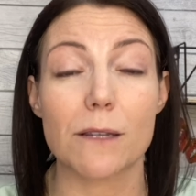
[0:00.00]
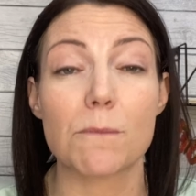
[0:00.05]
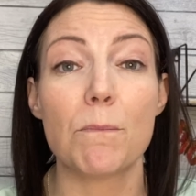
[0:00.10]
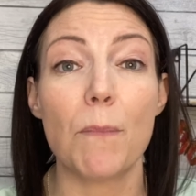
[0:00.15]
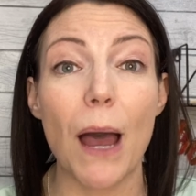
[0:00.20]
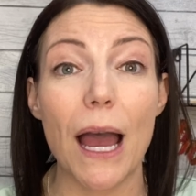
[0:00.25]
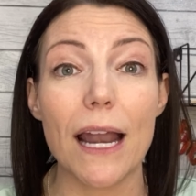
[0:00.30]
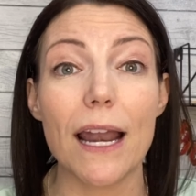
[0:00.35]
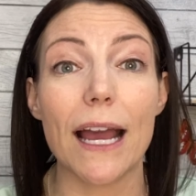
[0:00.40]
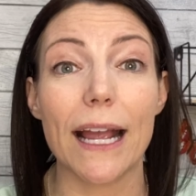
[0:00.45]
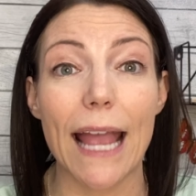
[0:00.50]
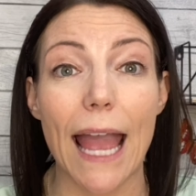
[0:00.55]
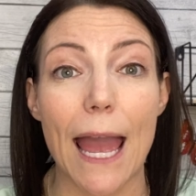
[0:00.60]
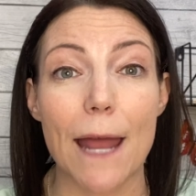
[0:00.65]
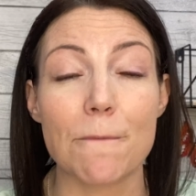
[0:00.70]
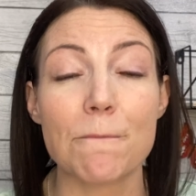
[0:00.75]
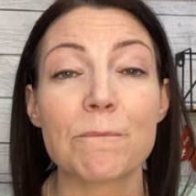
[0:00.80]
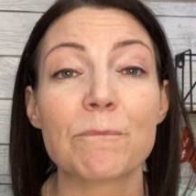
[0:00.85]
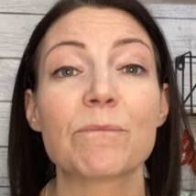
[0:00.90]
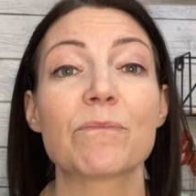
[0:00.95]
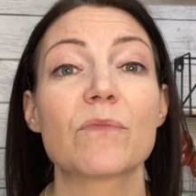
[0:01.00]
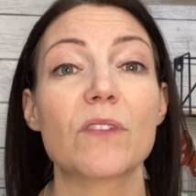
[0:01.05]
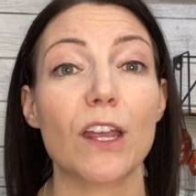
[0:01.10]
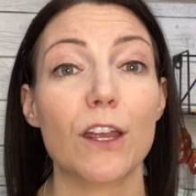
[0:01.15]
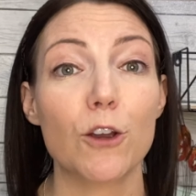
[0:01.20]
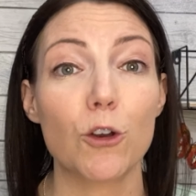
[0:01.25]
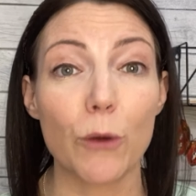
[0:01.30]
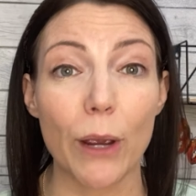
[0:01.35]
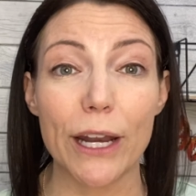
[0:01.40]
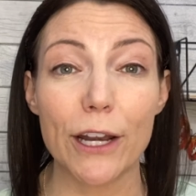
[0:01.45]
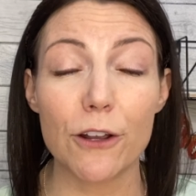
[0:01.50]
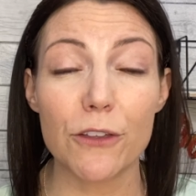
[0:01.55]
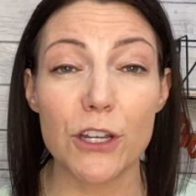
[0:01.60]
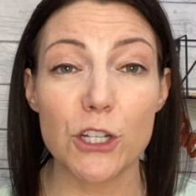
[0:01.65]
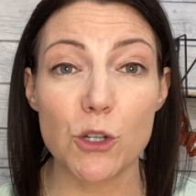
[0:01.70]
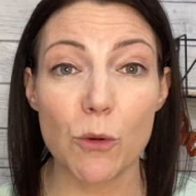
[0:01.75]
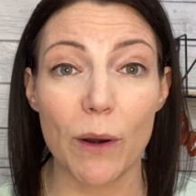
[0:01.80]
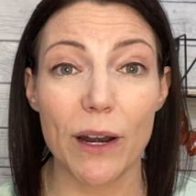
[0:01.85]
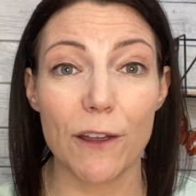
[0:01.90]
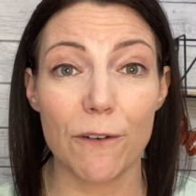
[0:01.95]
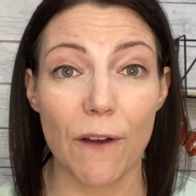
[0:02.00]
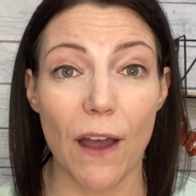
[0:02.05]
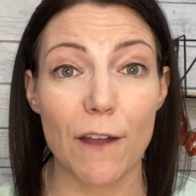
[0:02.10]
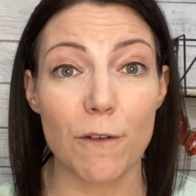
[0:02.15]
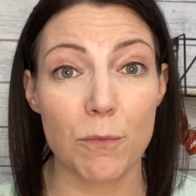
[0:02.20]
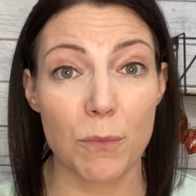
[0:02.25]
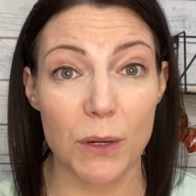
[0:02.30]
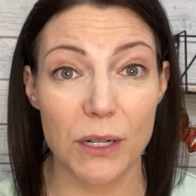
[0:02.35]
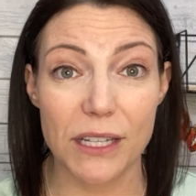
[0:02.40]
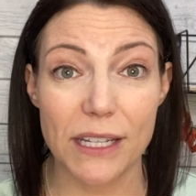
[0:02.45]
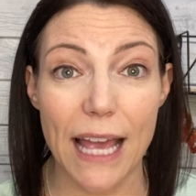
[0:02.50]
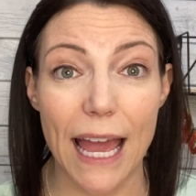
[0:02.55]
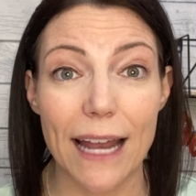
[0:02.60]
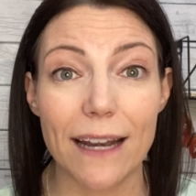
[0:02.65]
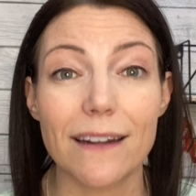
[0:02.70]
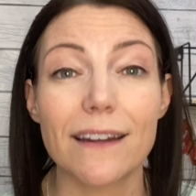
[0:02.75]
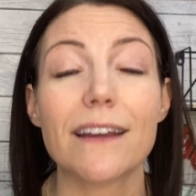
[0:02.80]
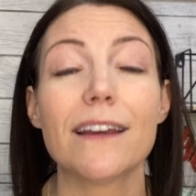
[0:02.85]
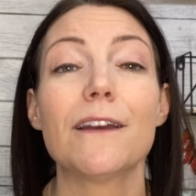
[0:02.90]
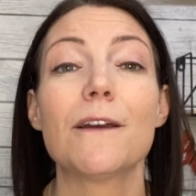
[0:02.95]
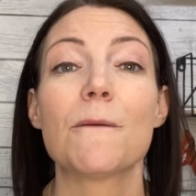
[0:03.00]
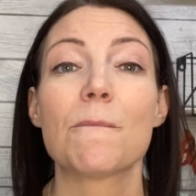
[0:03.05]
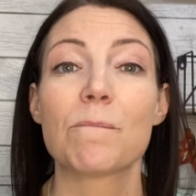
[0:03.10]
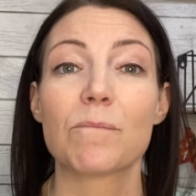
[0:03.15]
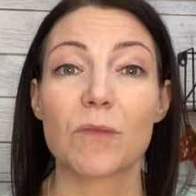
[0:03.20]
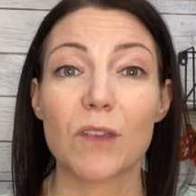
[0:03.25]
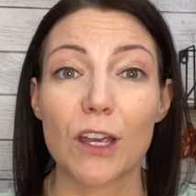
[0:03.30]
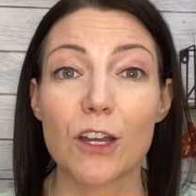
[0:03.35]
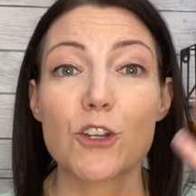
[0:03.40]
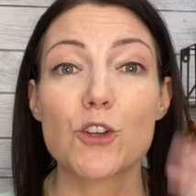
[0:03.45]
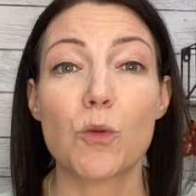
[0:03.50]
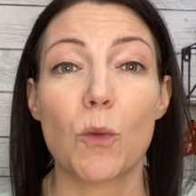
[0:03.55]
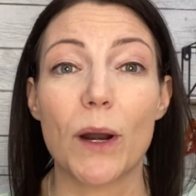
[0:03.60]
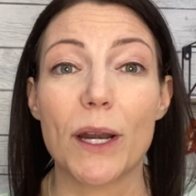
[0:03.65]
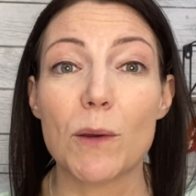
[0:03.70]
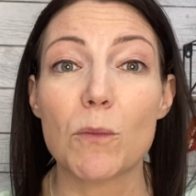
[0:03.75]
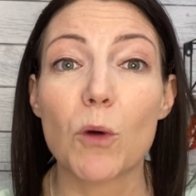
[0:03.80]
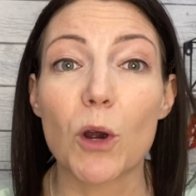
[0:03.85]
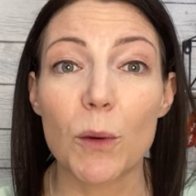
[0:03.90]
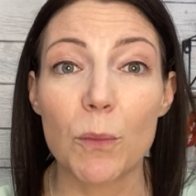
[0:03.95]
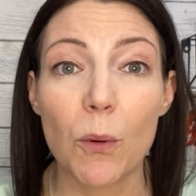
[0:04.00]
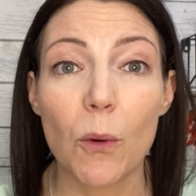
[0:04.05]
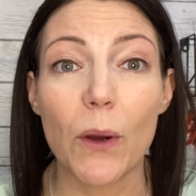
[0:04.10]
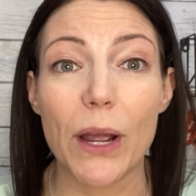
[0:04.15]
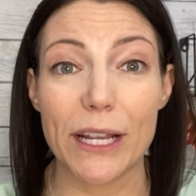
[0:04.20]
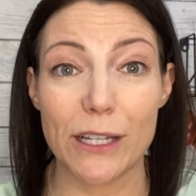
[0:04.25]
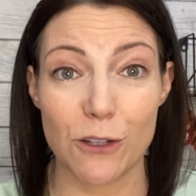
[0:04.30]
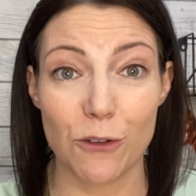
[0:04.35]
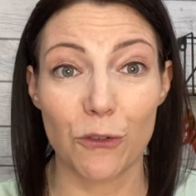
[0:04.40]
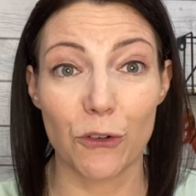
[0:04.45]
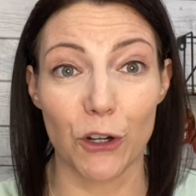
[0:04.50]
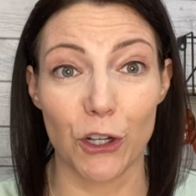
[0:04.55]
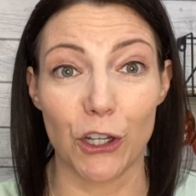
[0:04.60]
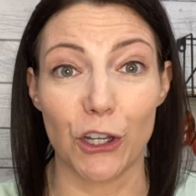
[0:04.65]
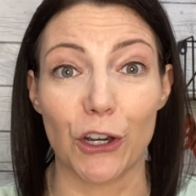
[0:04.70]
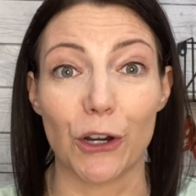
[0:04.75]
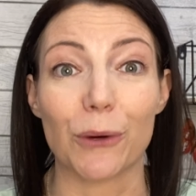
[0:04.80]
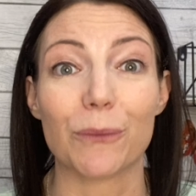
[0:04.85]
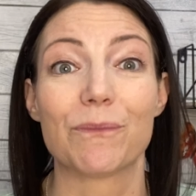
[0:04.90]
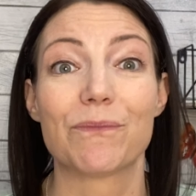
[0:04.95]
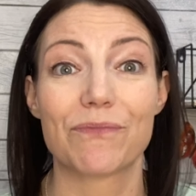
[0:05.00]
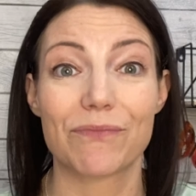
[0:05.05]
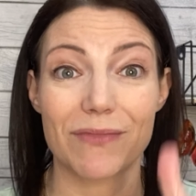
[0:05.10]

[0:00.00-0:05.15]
But again, greater than 25%, 20 more points for you.